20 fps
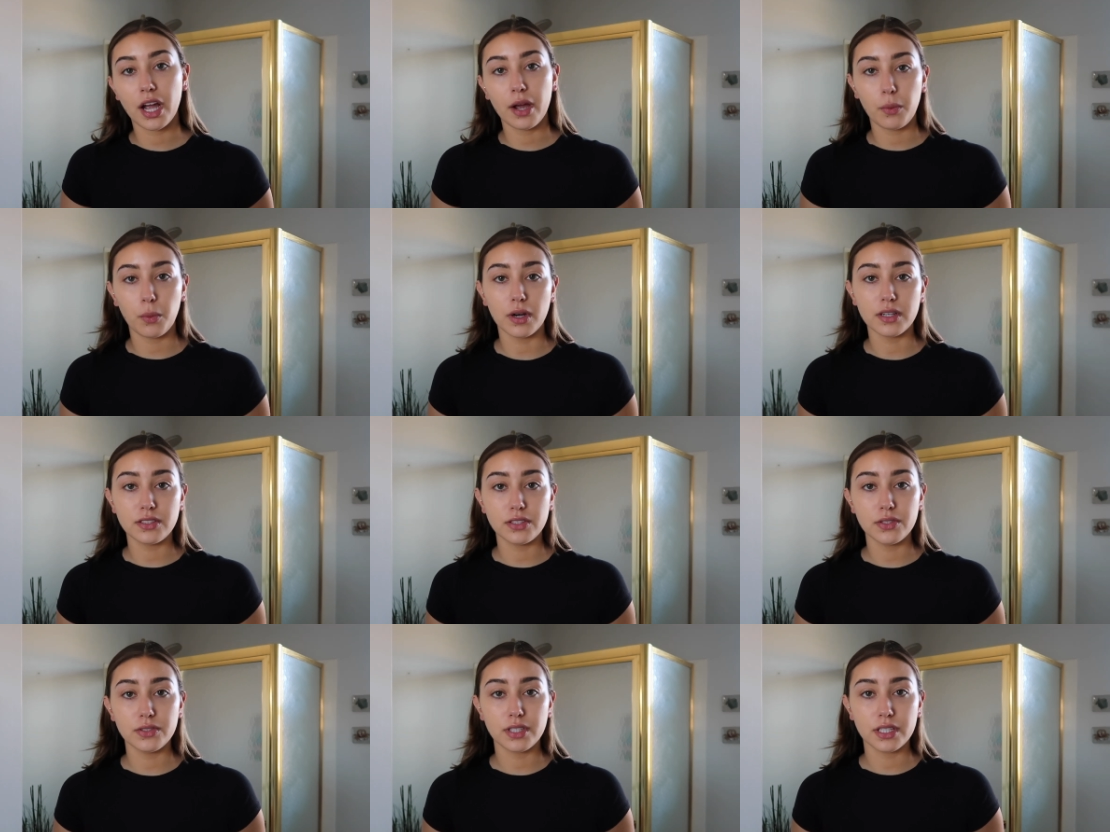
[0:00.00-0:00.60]
I
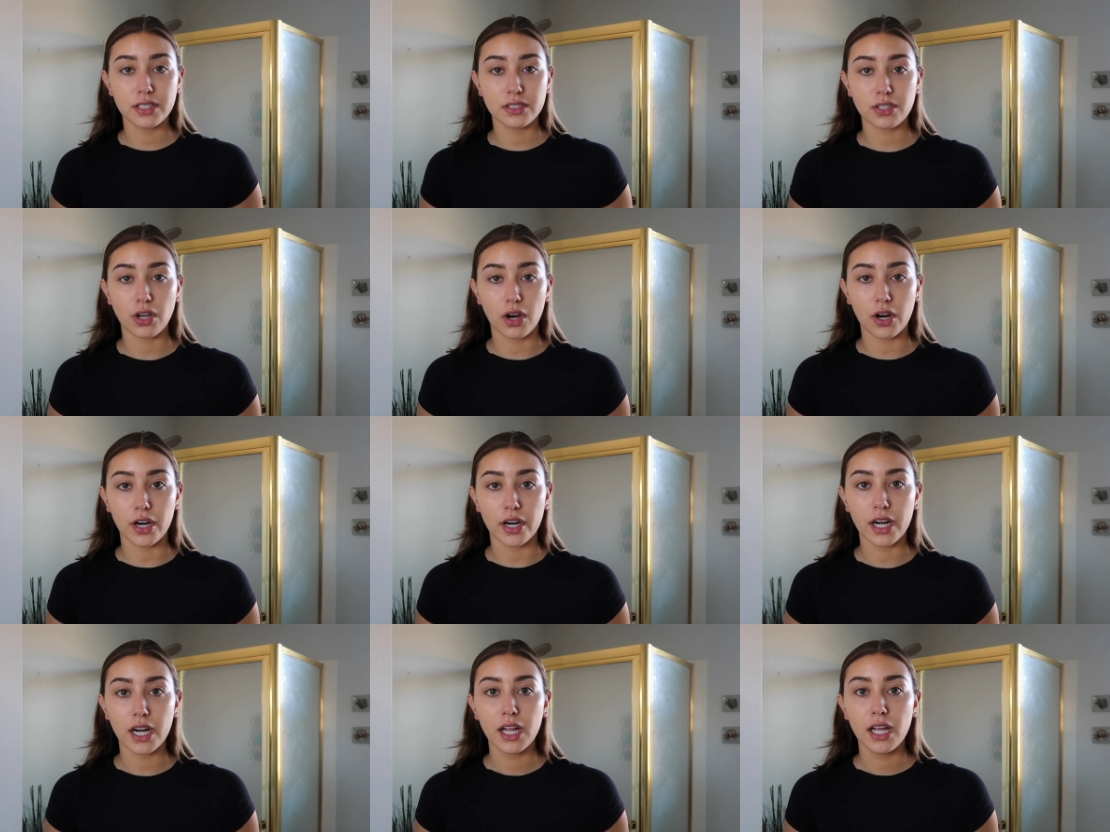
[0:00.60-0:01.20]
was using
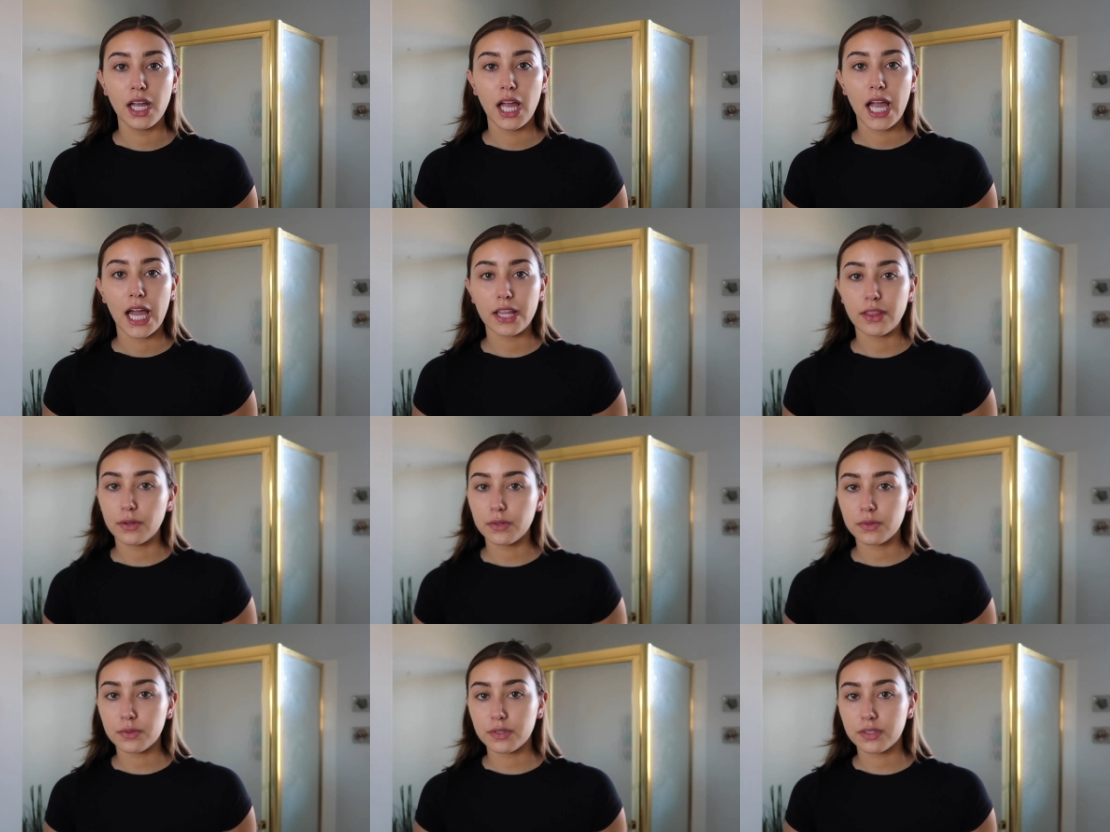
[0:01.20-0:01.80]
Tarte, and
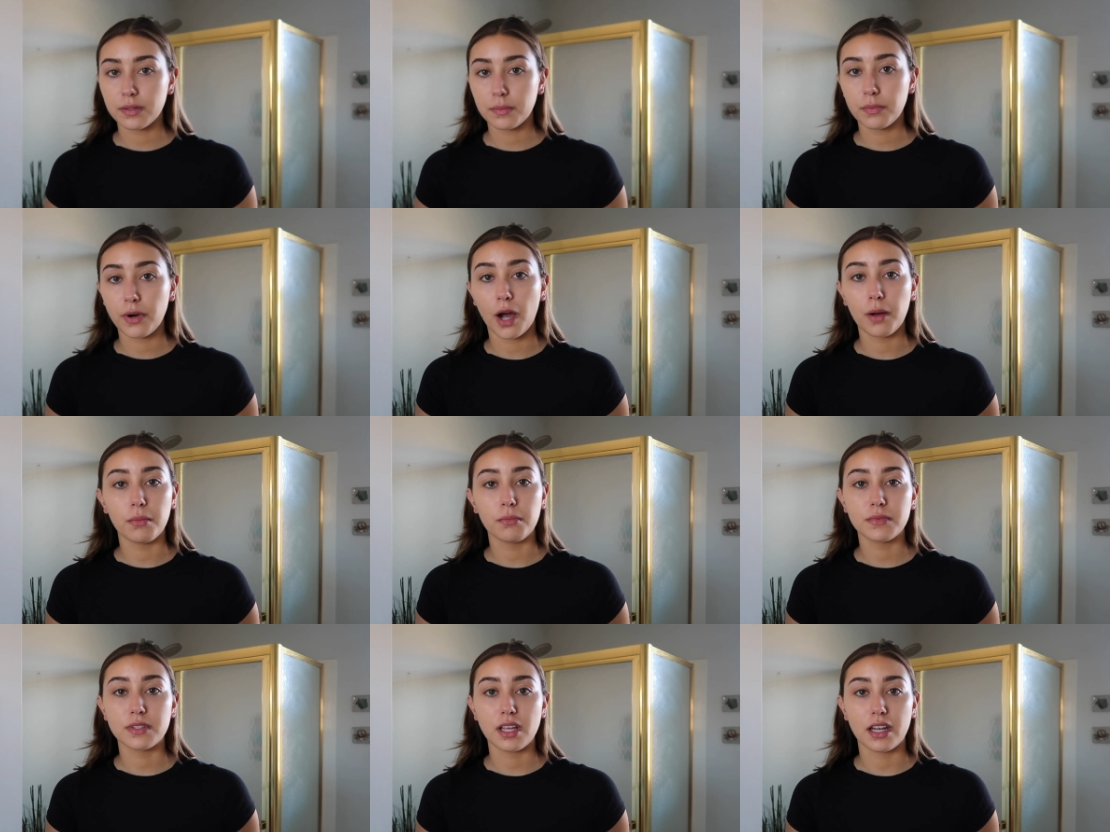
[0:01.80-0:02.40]
those were some
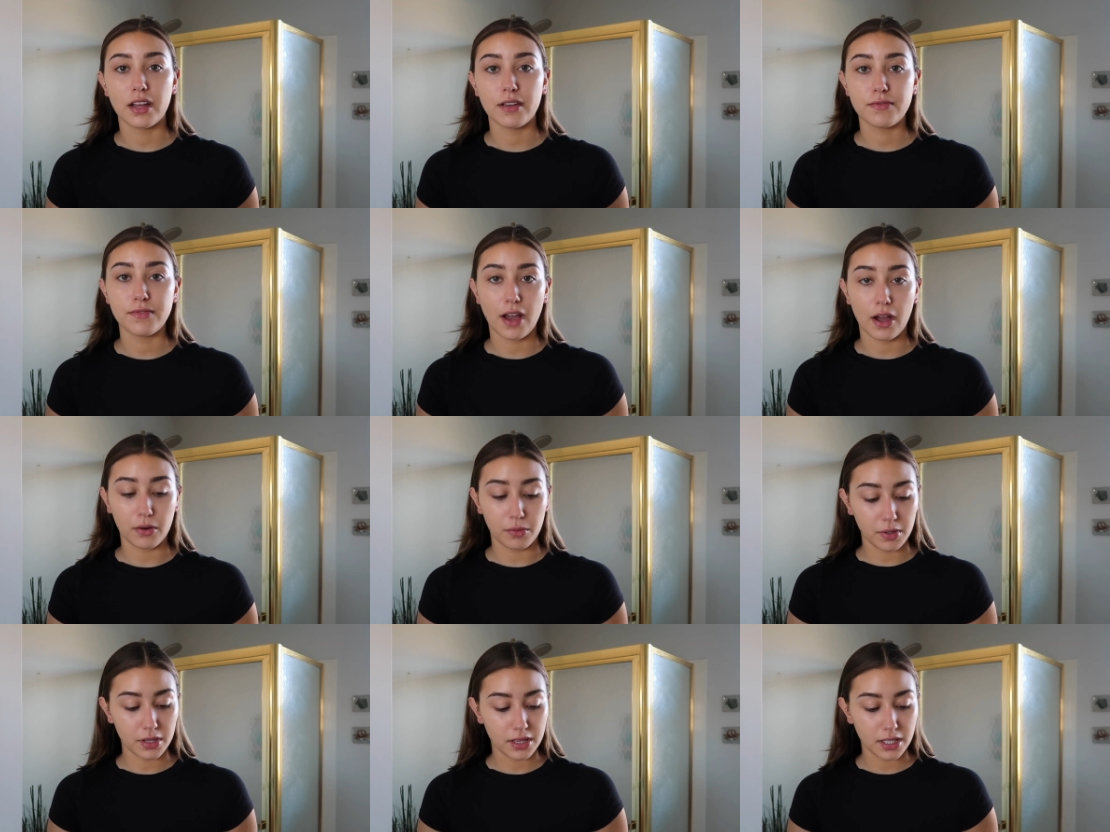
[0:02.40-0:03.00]
problems that I
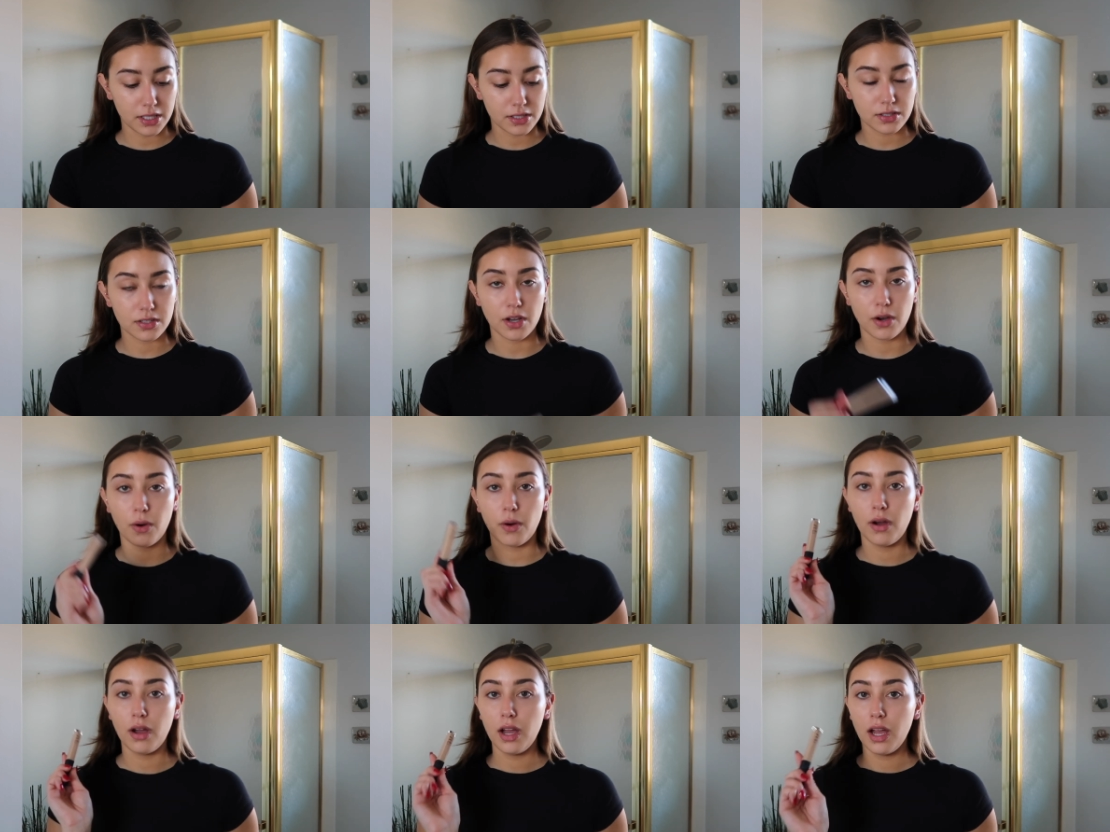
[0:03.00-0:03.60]
found with it,
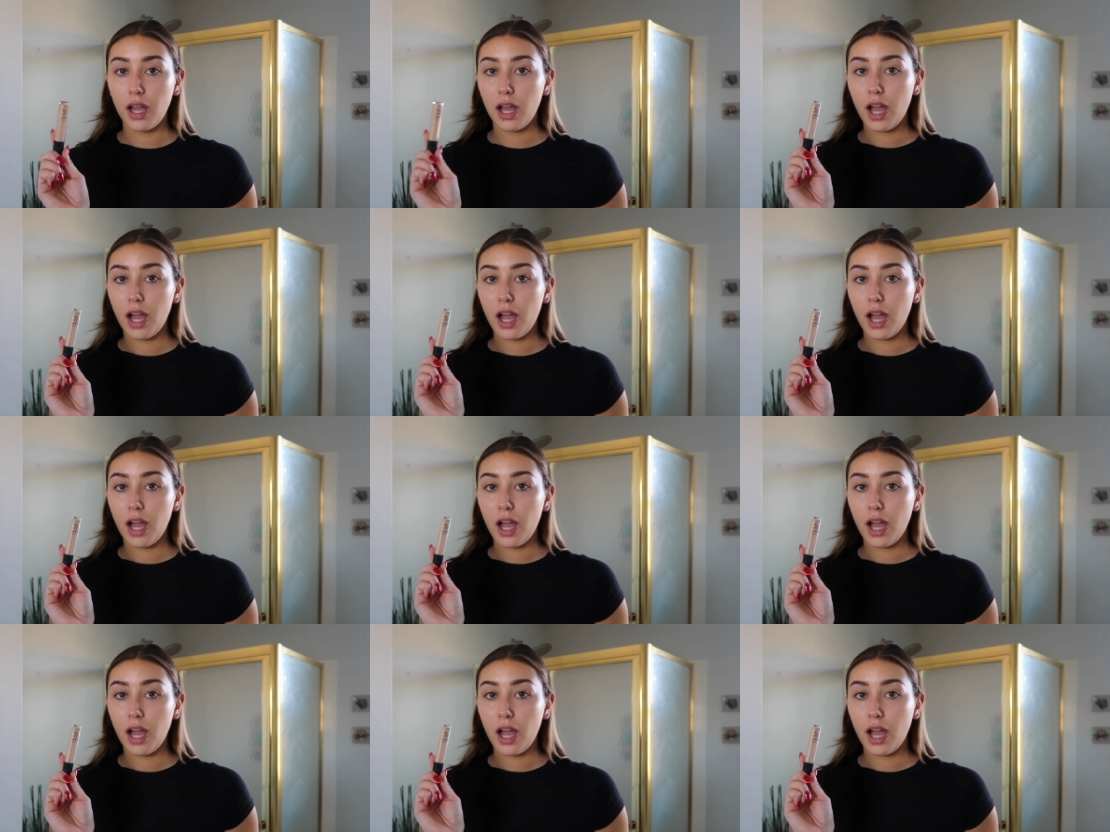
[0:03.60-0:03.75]
so